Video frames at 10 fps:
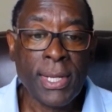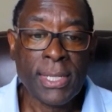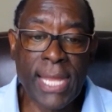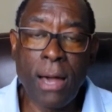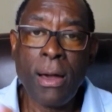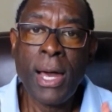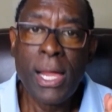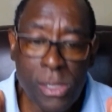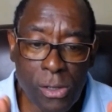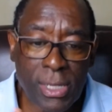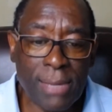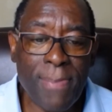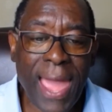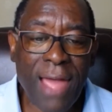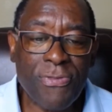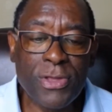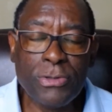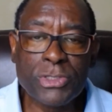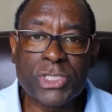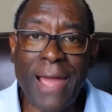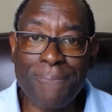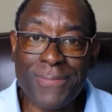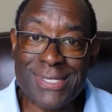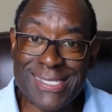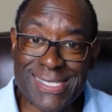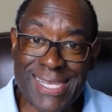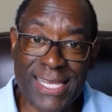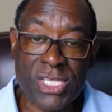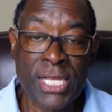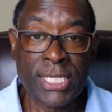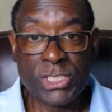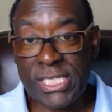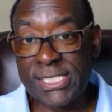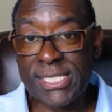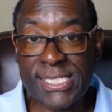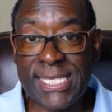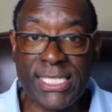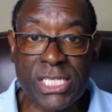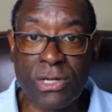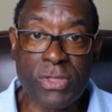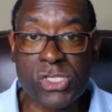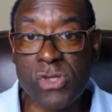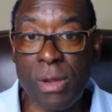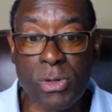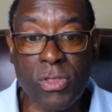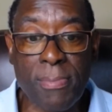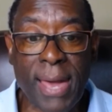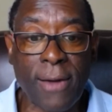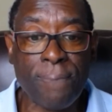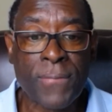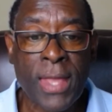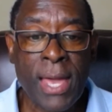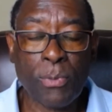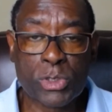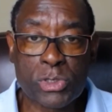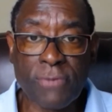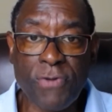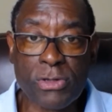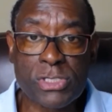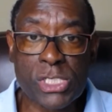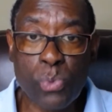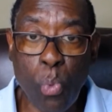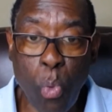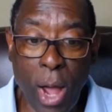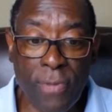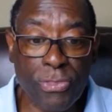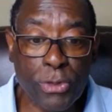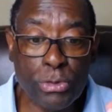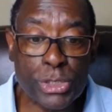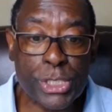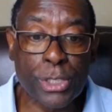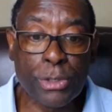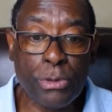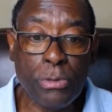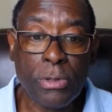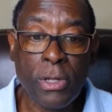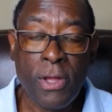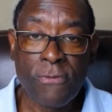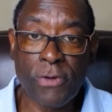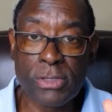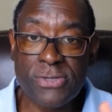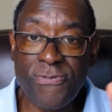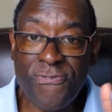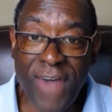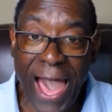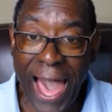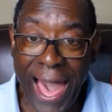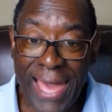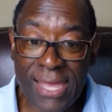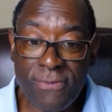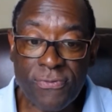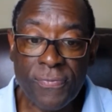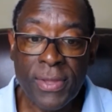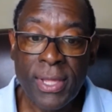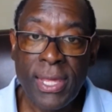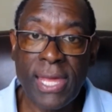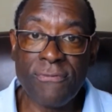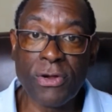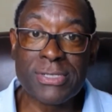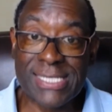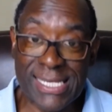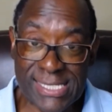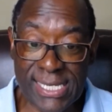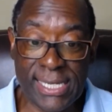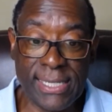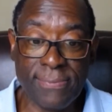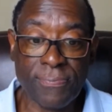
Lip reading: Now, look at Matthew chapter 6. Jesus is teaching on the Sermon on the Mount. Let's look at verses 1 through 2, verse 5, and verse 16.